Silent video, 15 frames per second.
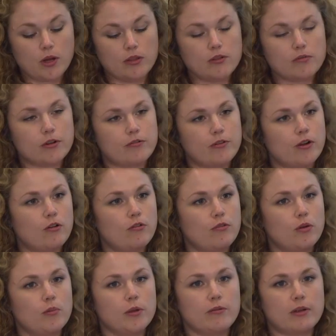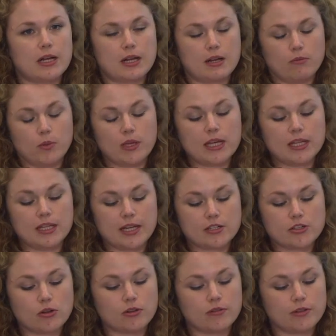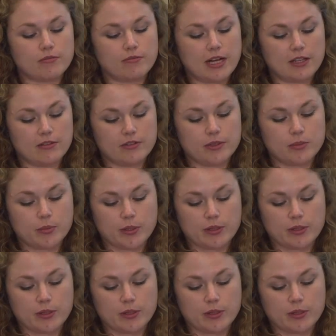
on the referral form we collect all of the relevant